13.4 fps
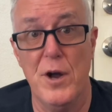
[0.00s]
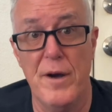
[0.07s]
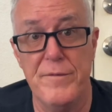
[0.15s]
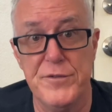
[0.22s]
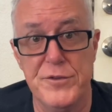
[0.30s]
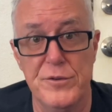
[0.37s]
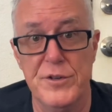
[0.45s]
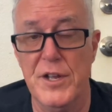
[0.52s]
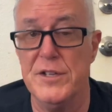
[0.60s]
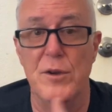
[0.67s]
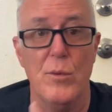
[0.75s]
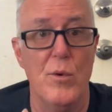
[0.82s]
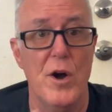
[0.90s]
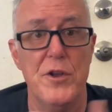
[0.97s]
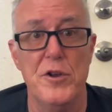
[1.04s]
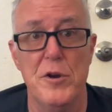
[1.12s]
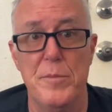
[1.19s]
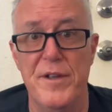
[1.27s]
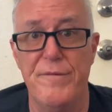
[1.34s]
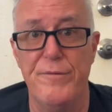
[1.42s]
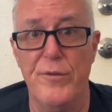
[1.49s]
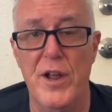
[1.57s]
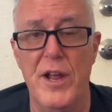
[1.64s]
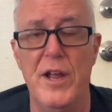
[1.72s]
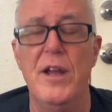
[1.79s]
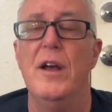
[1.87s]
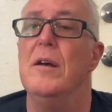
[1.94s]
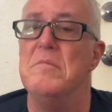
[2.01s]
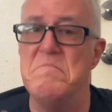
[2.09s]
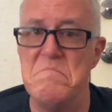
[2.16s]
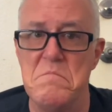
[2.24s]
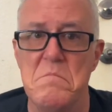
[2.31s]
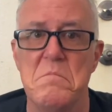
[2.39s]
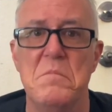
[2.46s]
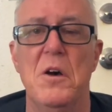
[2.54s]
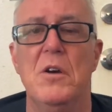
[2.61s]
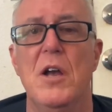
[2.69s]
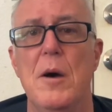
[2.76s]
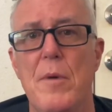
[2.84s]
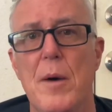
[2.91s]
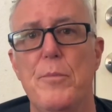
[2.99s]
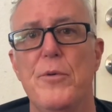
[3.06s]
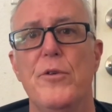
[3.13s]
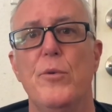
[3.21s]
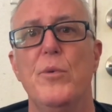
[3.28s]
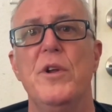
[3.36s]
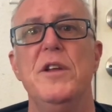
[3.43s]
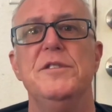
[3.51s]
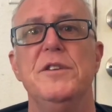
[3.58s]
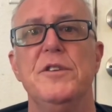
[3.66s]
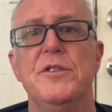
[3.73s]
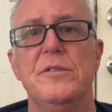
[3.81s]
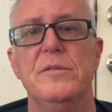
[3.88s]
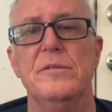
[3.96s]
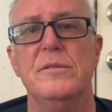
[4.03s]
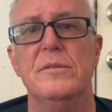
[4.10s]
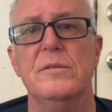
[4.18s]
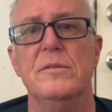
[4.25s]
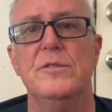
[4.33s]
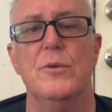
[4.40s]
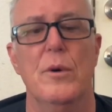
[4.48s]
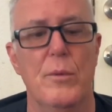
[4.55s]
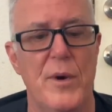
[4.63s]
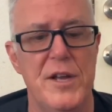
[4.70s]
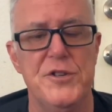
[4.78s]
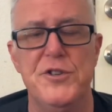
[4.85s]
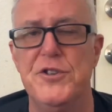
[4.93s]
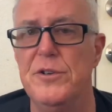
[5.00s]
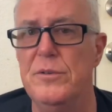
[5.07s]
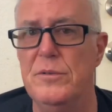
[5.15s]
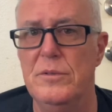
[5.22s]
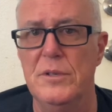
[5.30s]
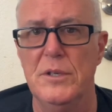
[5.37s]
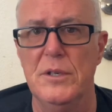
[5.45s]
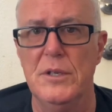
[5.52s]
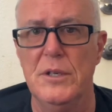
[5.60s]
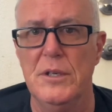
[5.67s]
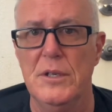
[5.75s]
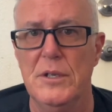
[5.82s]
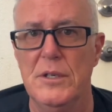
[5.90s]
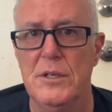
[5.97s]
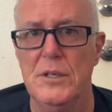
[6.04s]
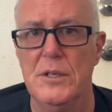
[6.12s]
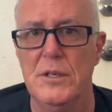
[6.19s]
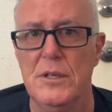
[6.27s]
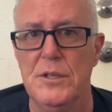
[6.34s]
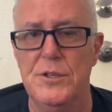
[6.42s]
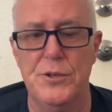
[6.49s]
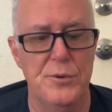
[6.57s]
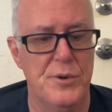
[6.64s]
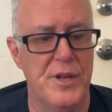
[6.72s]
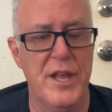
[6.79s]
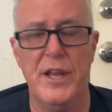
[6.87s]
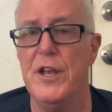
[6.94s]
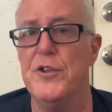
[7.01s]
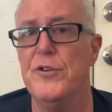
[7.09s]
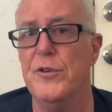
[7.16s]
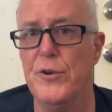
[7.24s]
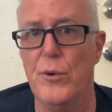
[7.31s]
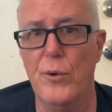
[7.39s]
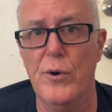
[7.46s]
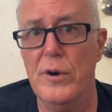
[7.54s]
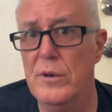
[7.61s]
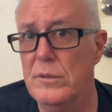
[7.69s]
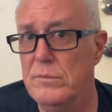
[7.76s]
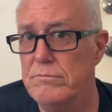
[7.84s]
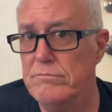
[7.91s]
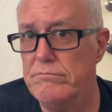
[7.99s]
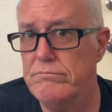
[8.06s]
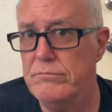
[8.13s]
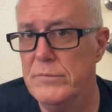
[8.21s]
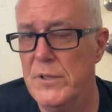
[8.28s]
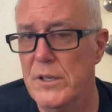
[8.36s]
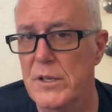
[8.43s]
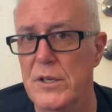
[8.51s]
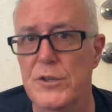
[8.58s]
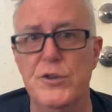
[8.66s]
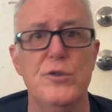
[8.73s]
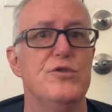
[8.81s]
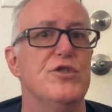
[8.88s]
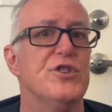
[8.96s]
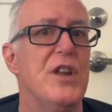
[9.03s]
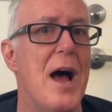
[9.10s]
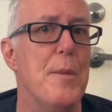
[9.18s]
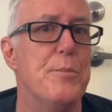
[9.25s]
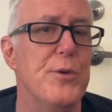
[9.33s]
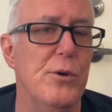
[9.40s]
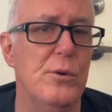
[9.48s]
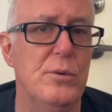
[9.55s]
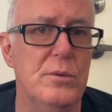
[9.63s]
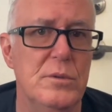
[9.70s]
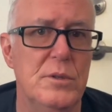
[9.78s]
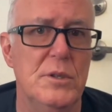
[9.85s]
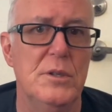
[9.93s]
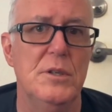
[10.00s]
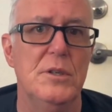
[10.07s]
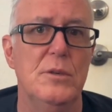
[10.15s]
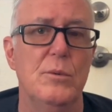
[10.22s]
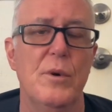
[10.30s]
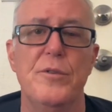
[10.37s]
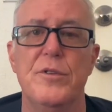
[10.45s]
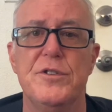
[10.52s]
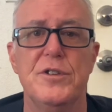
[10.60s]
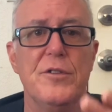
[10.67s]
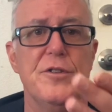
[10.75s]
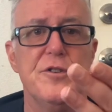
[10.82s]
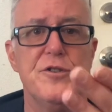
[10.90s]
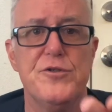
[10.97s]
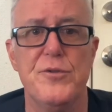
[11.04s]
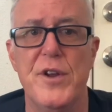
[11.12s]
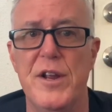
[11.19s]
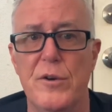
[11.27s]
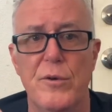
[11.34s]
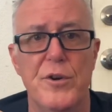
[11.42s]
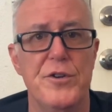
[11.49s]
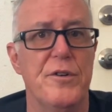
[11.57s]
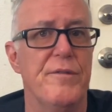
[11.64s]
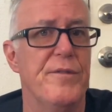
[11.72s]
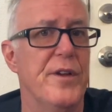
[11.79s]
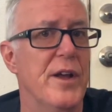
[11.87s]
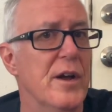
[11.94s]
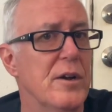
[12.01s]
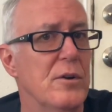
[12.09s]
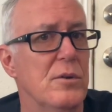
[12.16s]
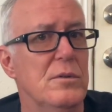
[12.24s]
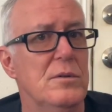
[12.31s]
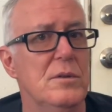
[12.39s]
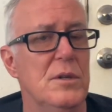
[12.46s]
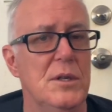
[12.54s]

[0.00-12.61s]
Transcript: officer doesn't want you to be free, they'll come up with a reason to arrest you, to kick in your door, to stop you, whether it's on the street or in your vehicle.